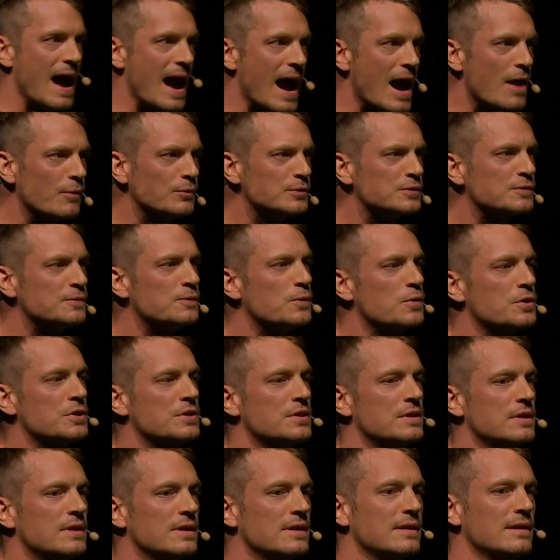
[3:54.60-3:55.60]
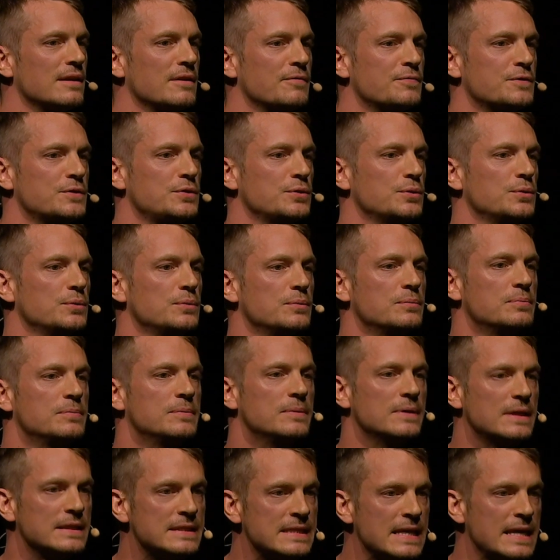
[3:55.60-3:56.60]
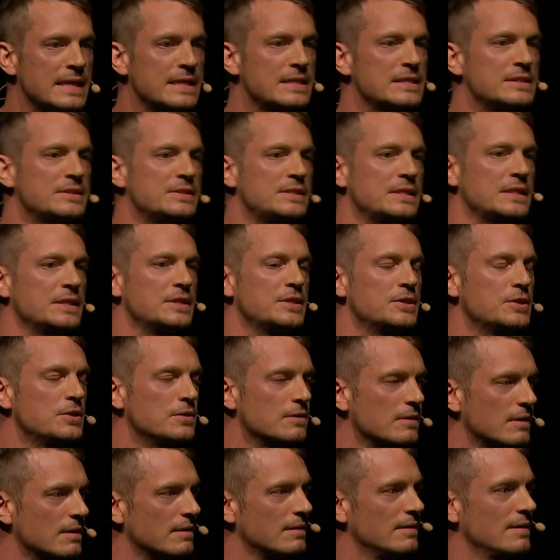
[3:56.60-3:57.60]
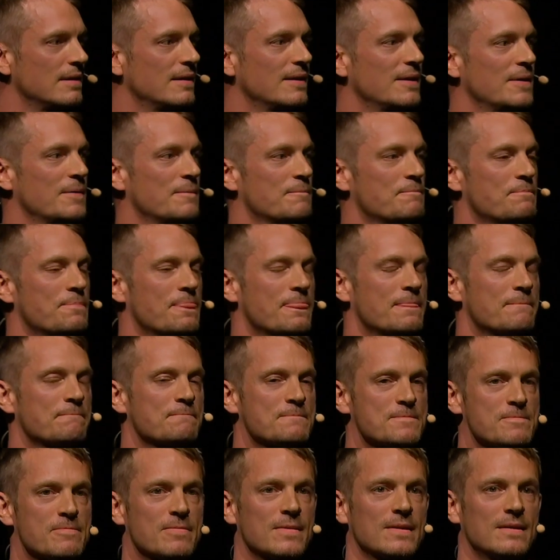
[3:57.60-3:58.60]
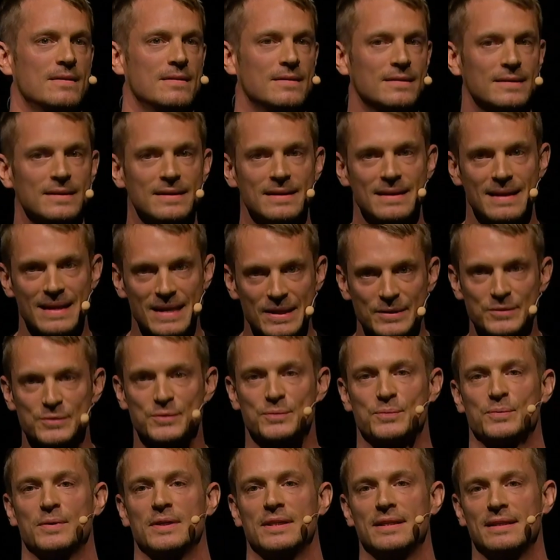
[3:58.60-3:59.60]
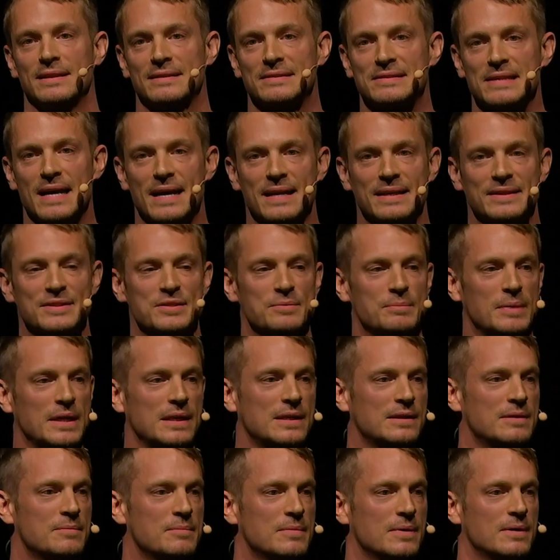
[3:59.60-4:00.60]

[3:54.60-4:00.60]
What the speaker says: I was fortunate enough to attend this dinner, and I was really excited to meet him.